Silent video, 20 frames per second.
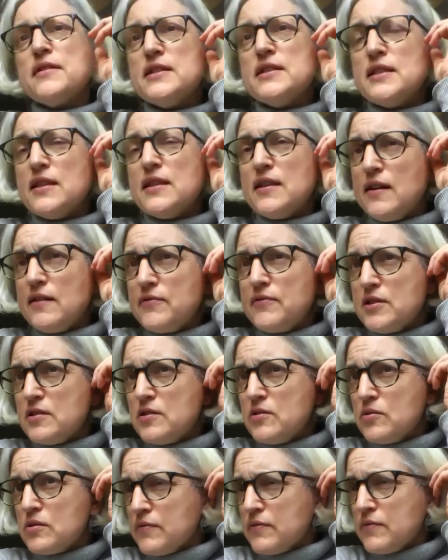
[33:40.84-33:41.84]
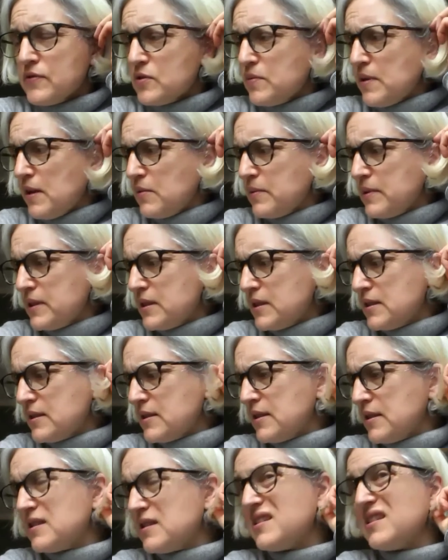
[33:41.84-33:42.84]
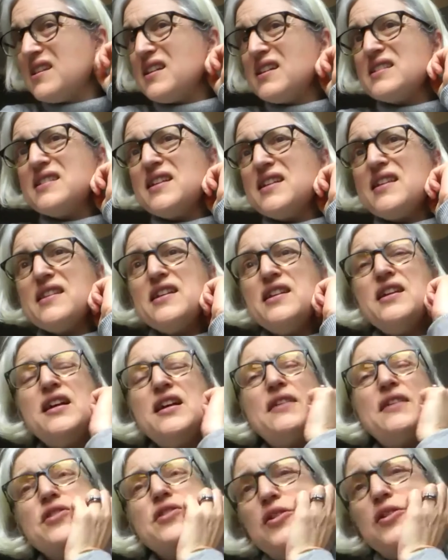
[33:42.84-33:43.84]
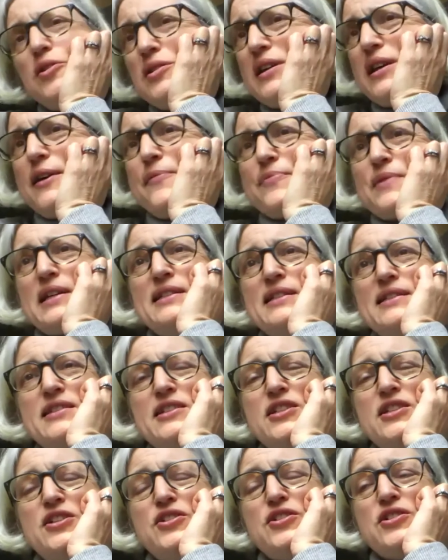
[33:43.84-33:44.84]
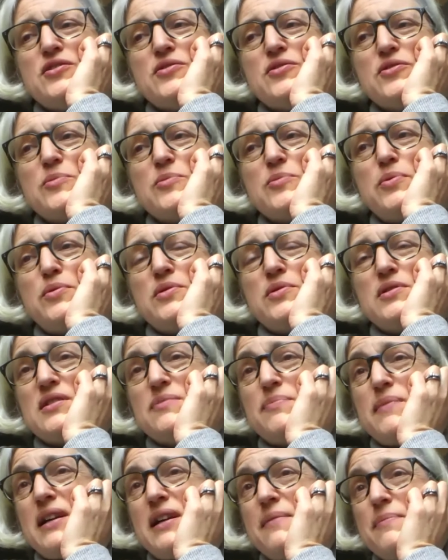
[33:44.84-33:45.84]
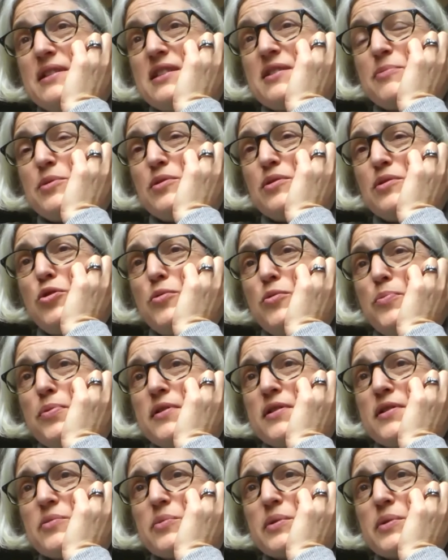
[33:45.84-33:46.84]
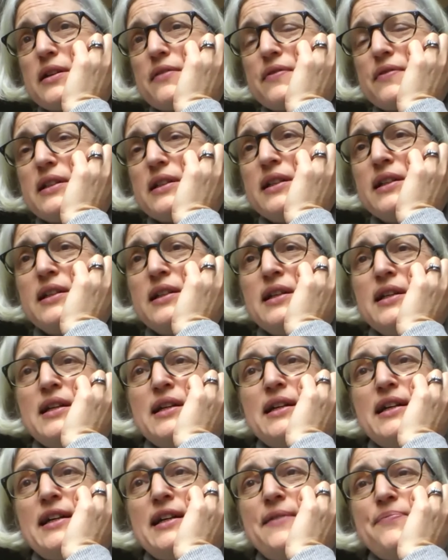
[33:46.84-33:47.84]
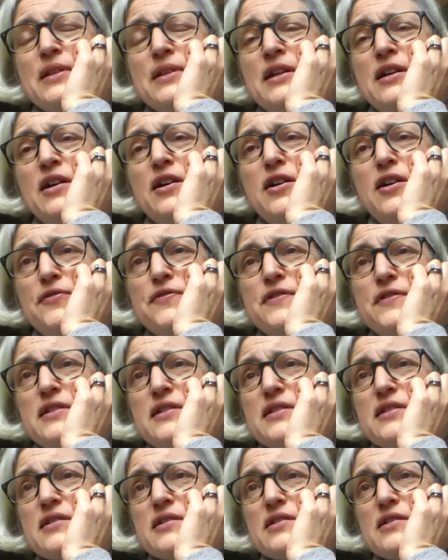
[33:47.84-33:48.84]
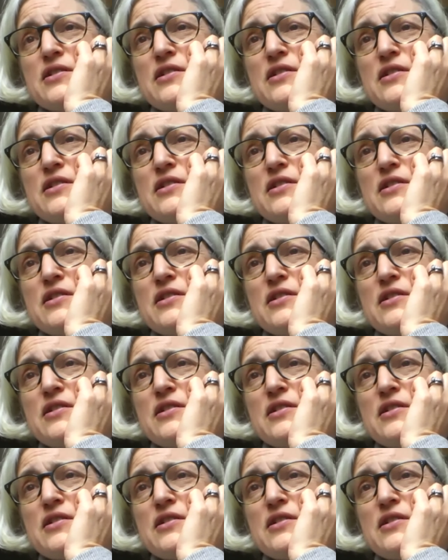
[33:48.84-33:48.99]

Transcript: idea that I've just thought of as well, which is that to the extent that you have got institutional supporters, maybe small corporates or whatever, often